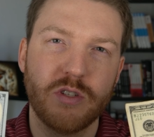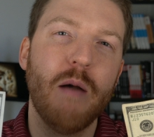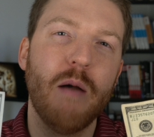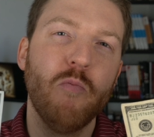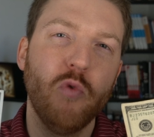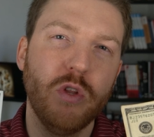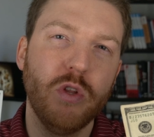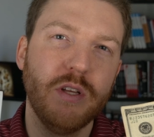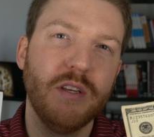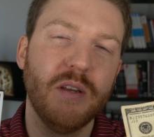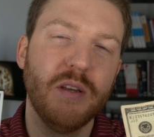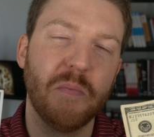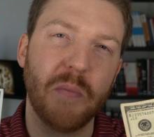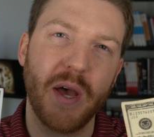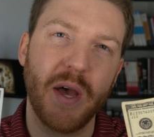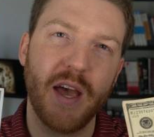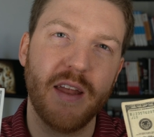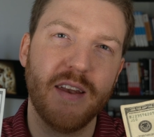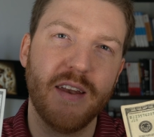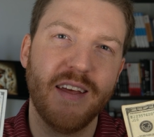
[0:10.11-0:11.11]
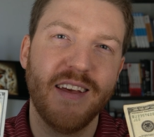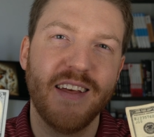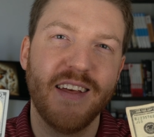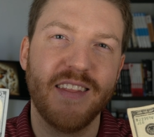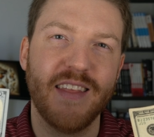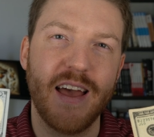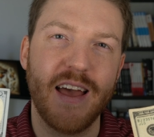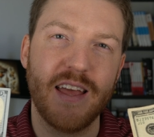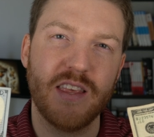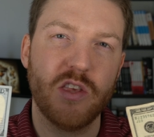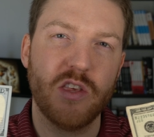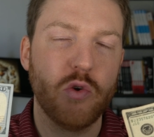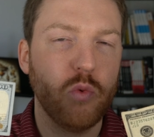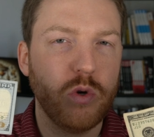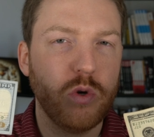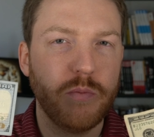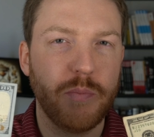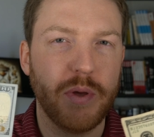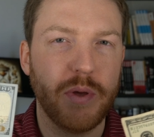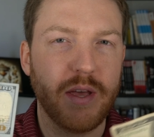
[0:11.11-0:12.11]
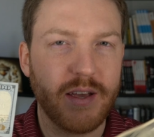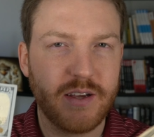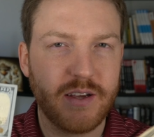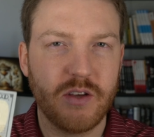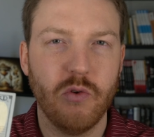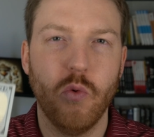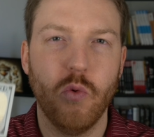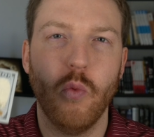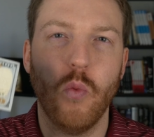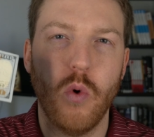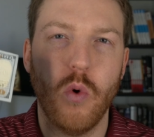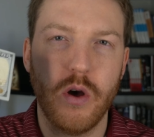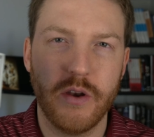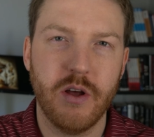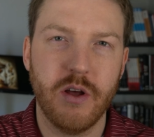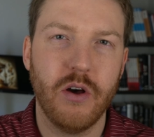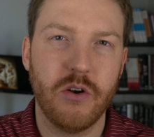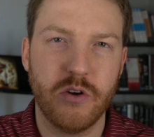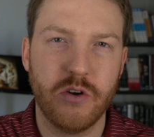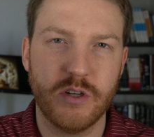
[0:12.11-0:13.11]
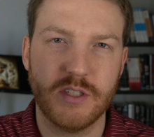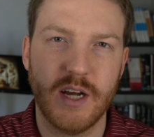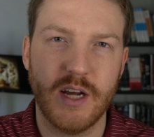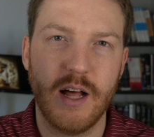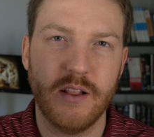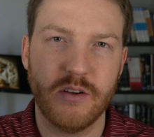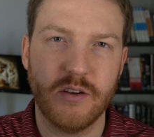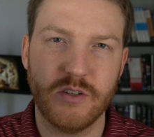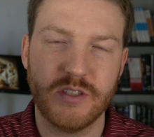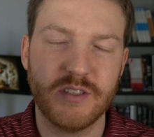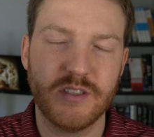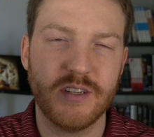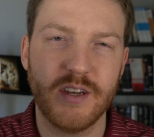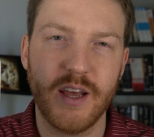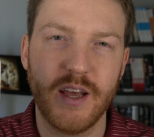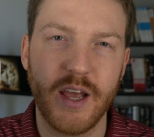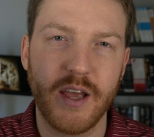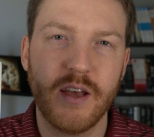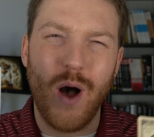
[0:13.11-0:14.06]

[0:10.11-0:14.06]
I'm willing to bet that you would pick $100 today.